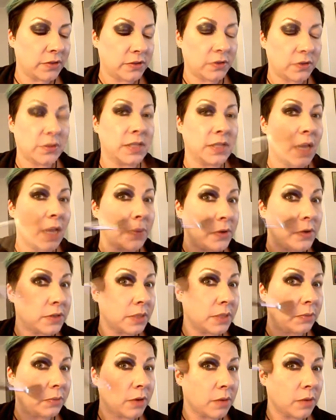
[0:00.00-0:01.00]
so stop
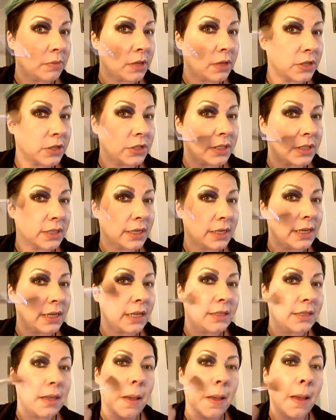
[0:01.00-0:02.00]
using brown blushes,
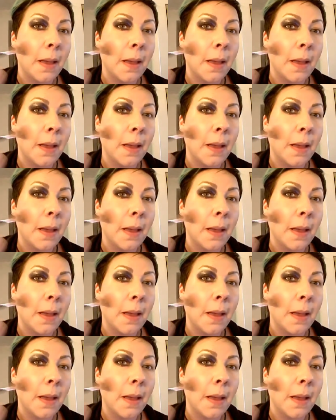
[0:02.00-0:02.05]
ladies.